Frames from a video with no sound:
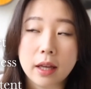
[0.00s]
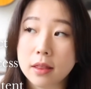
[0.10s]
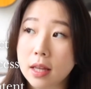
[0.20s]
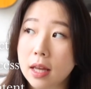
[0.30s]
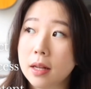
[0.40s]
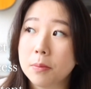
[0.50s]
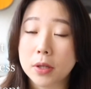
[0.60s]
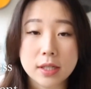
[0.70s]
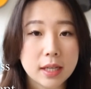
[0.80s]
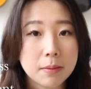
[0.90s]
And then
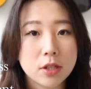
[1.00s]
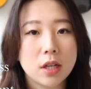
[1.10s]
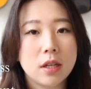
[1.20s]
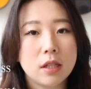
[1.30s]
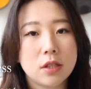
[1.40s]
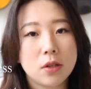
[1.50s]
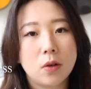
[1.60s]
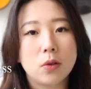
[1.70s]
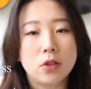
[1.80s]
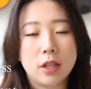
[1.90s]
perception,
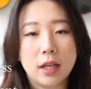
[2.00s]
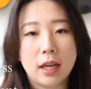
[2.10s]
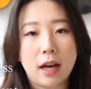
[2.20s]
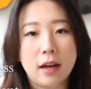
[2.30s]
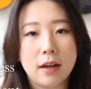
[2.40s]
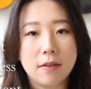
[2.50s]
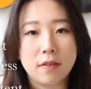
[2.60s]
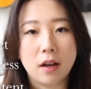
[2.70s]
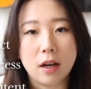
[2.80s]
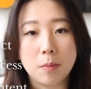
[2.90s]
so do they have
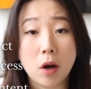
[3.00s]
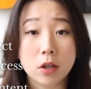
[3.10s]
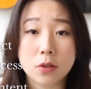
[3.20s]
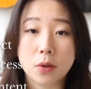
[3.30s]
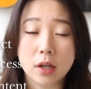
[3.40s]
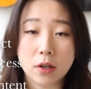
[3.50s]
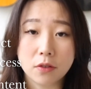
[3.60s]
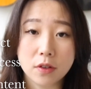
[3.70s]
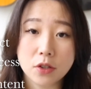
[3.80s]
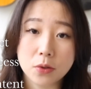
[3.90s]
auditory or
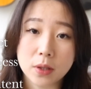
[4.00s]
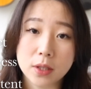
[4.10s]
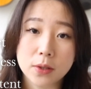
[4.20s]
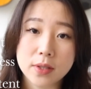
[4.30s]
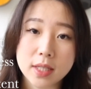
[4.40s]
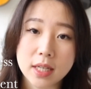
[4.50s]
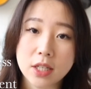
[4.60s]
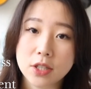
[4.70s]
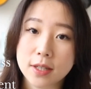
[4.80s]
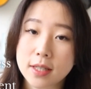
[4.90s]
visual
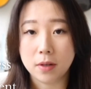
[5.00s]
hallucination?